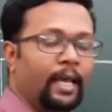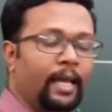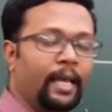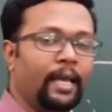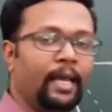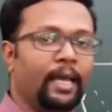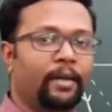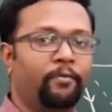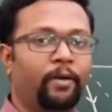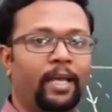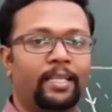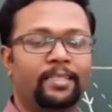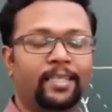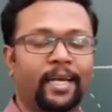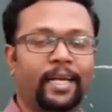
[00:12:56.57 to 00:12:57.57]
And while
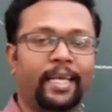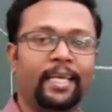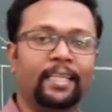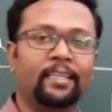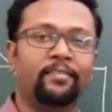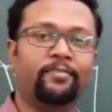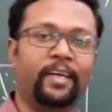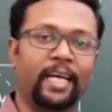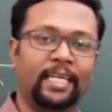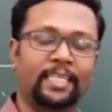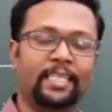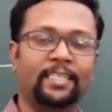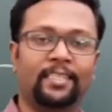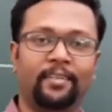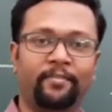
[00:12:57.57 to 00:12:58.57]
studying the
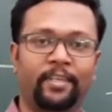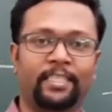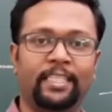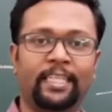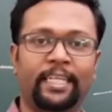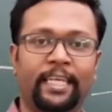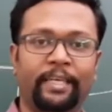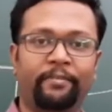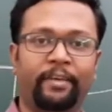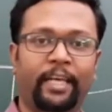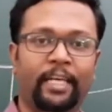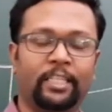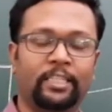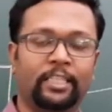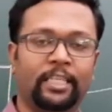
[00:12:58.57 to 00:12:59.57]
factors affecting
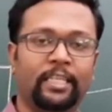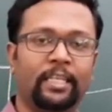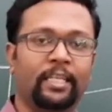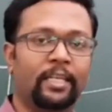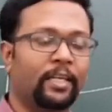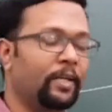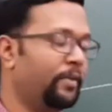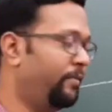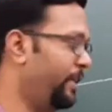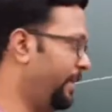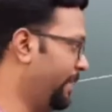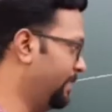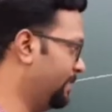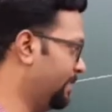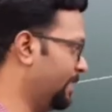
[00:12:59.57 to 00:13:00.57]
deviation, we
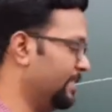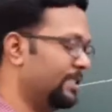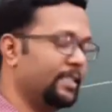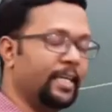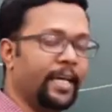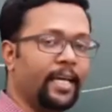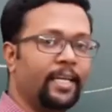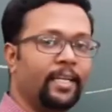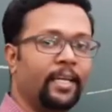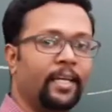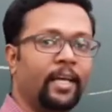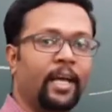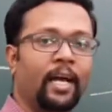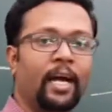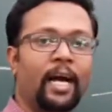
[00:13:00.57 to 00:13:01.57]
discussed that
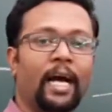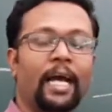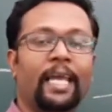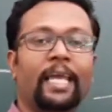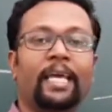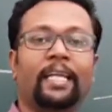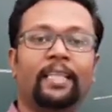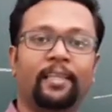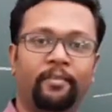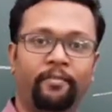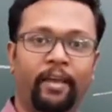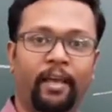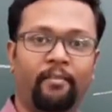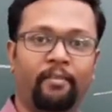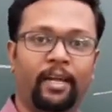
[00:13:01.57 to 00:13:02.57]
higher the
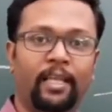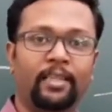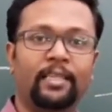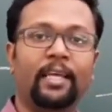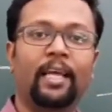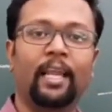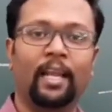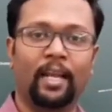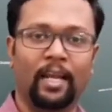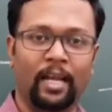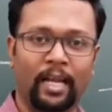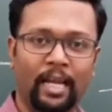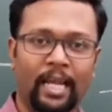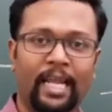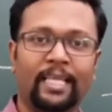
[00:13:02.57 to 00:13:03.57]
wavelength,
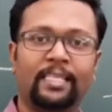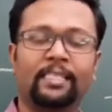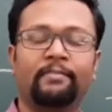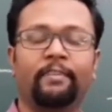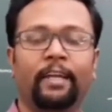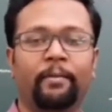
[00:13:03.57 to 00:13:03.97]
less will